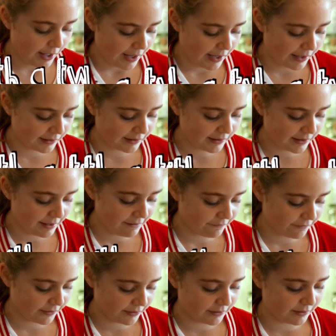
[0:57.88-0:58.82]
it's
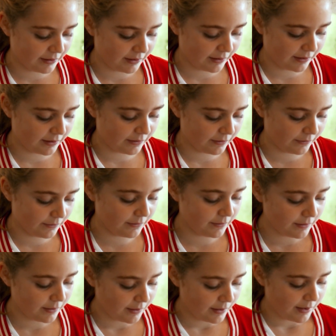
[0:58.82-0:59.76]
different to
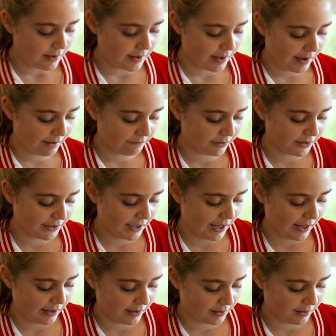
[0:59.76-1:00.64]
every day.